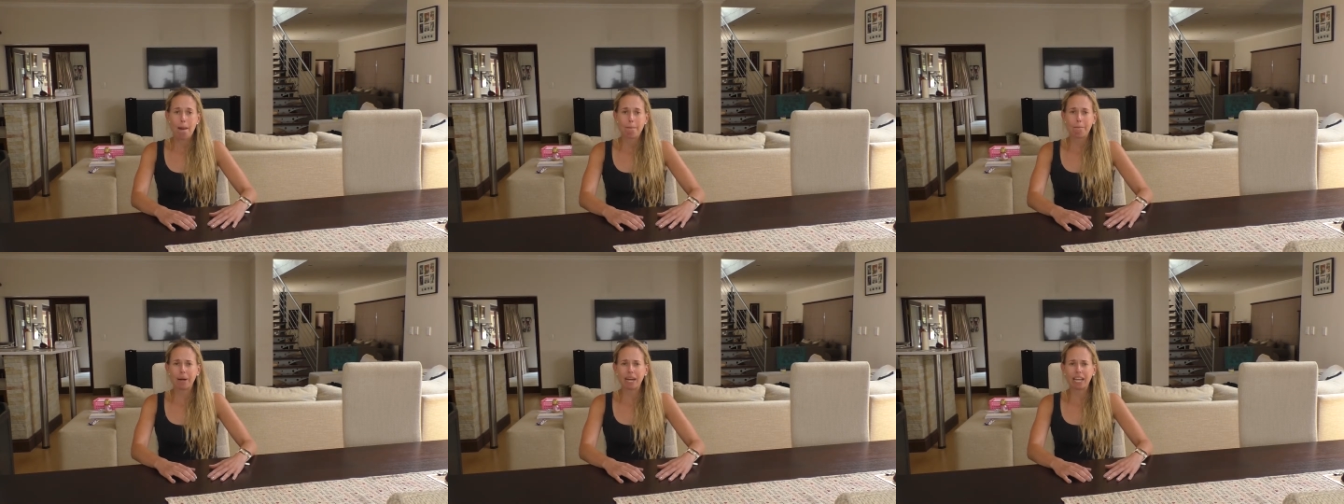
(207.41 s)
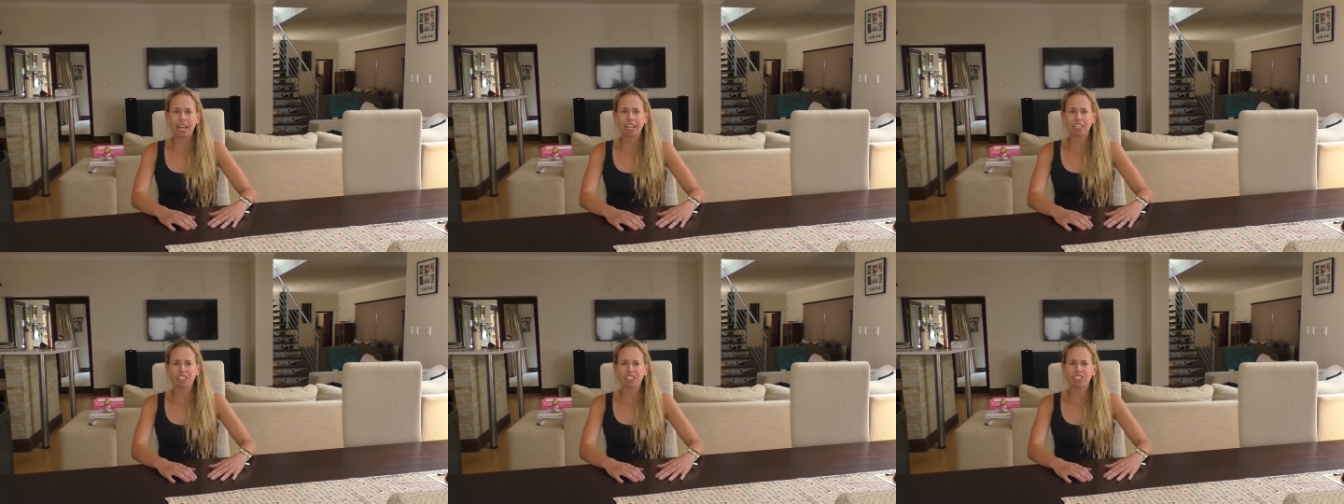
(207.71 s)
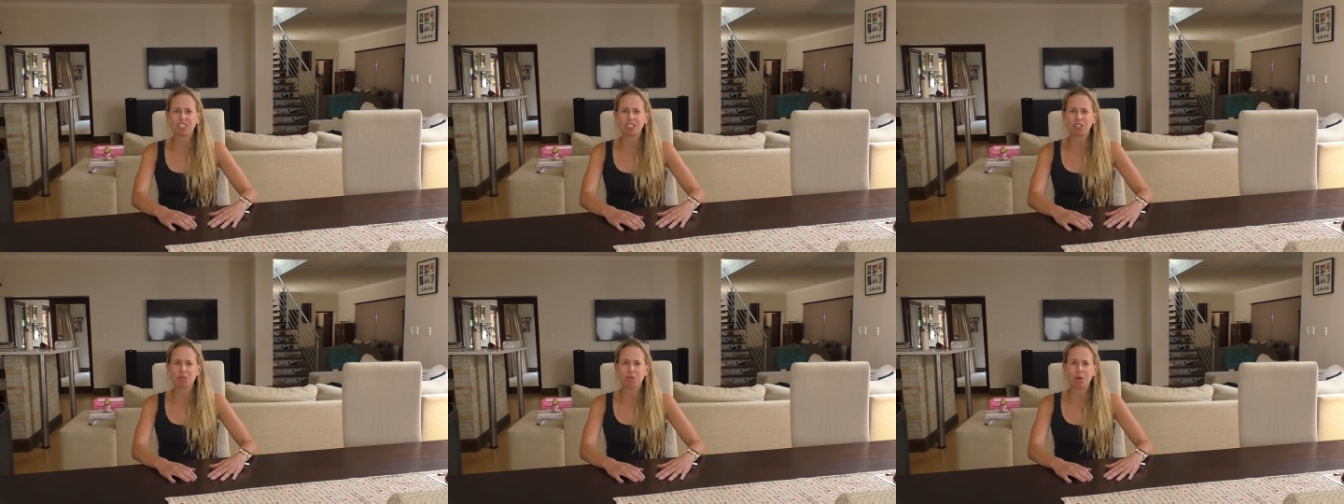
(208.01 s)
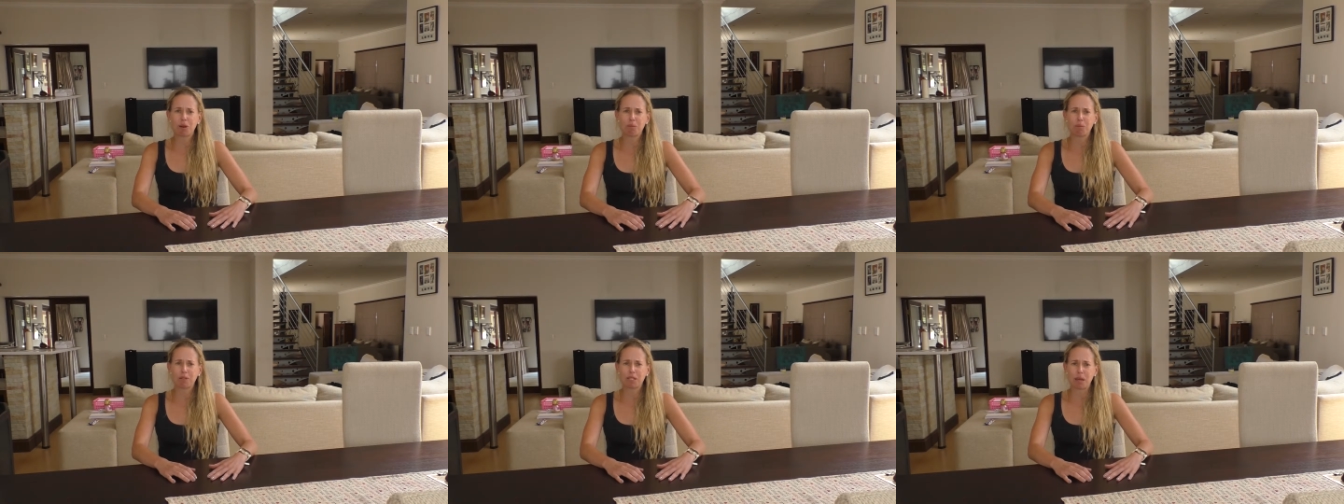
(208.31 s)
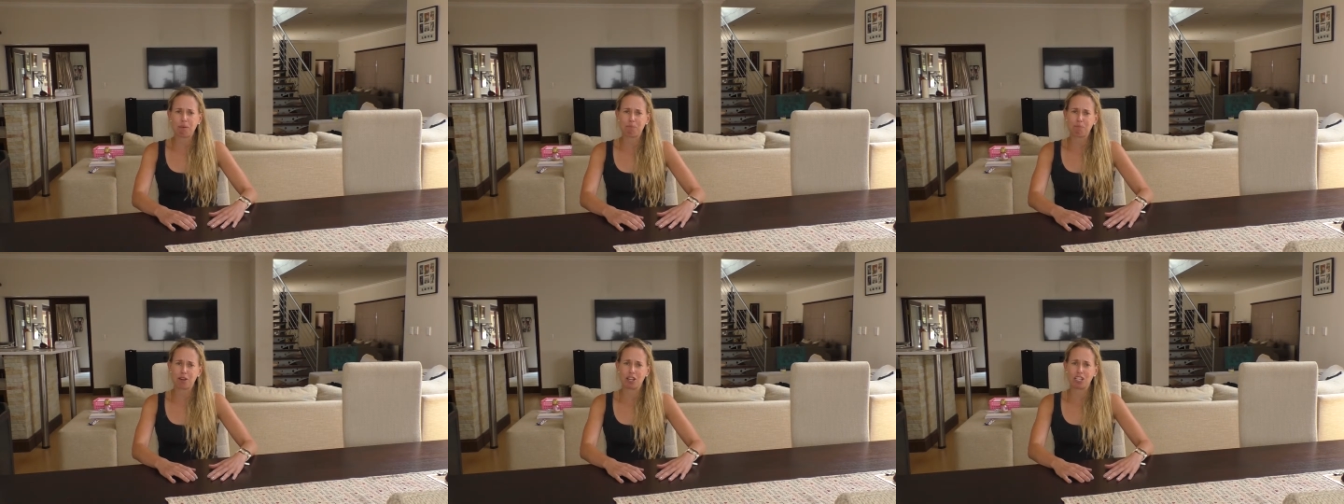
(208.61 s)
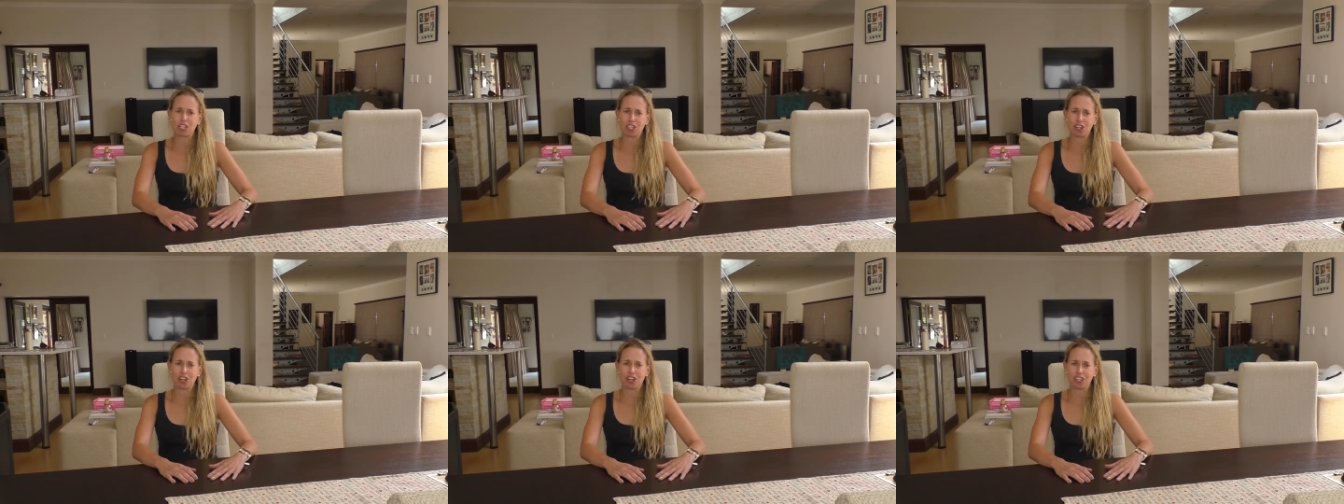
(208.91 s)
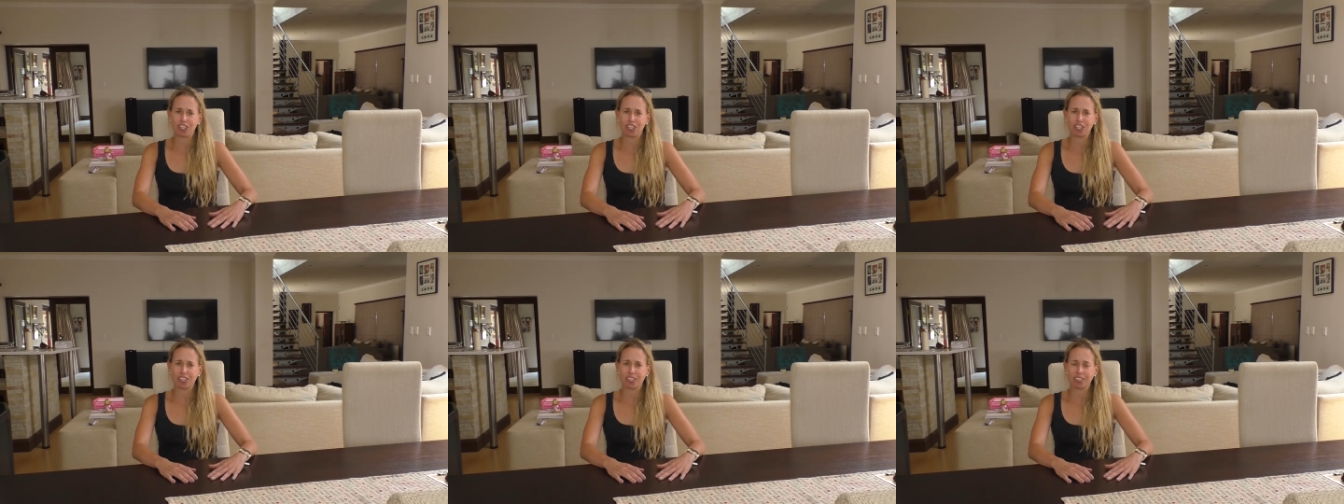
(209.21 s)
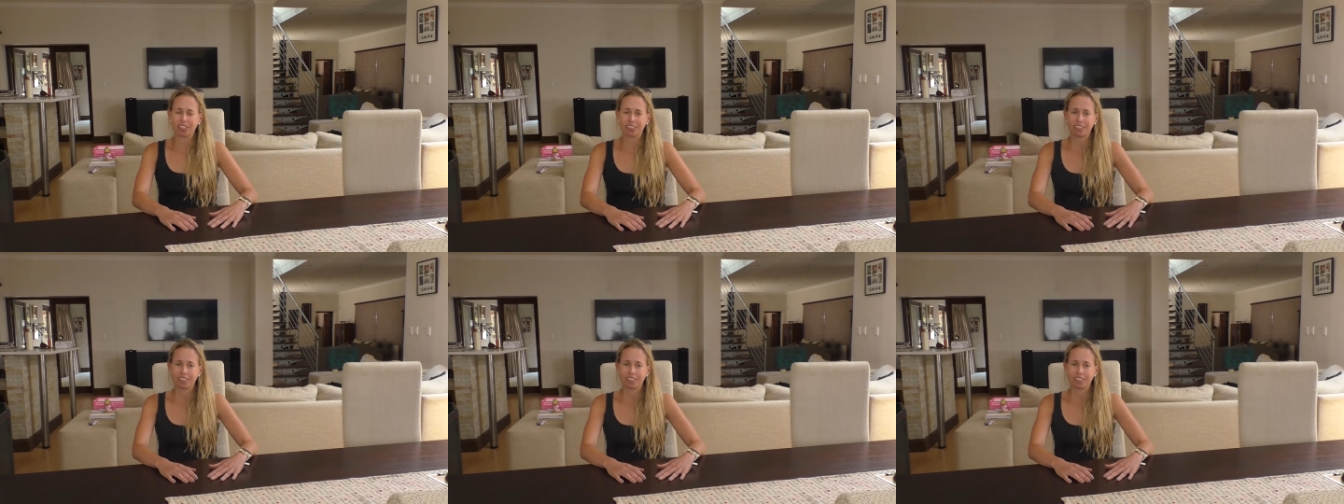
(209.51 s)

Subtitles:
But I just didn't want to put that pressure on you.